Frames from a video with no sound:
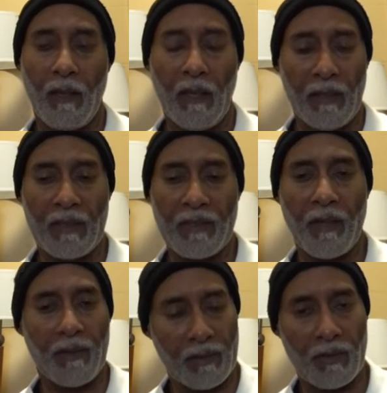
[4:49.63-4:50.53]
And that's
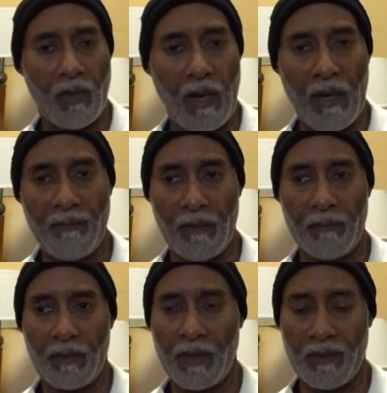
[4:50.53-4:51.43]
how they described
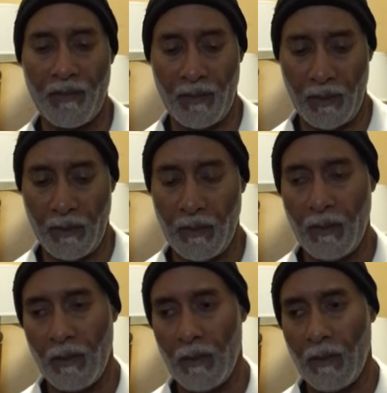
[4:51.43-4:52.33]
it, because of the
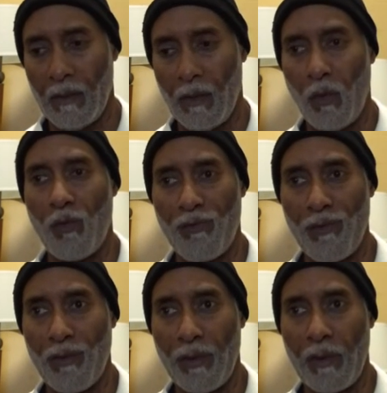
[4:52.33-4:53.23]

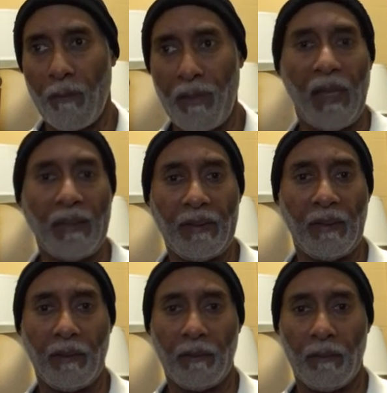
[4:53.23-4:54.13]
over
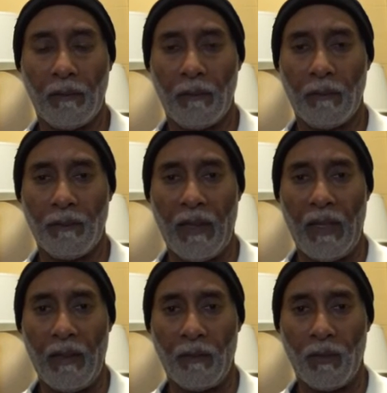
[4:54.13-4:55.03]
painting
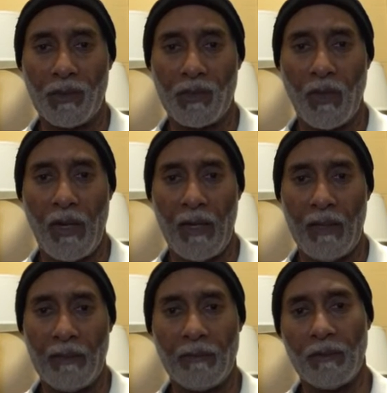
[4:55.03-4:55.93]
that was
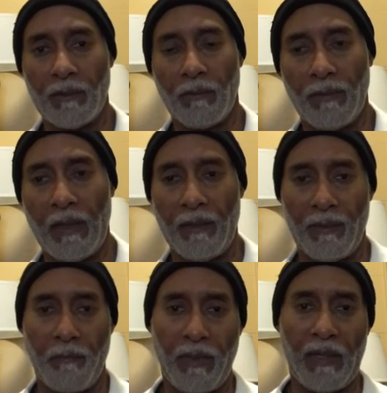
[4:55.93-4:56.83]
tried,
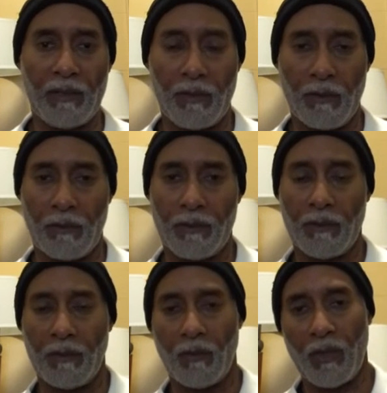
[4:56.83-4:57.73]
that the painter,
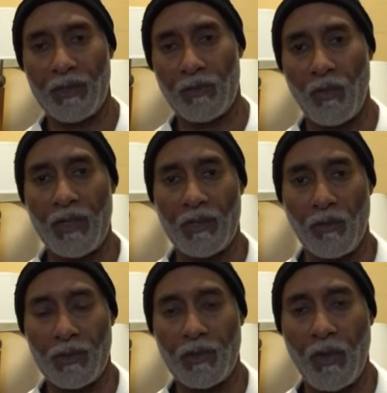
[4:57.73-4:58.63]
the
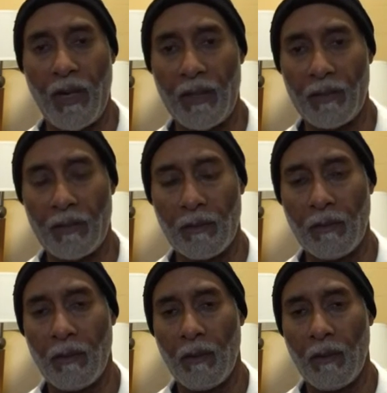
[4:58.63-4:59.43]
restoration was trying to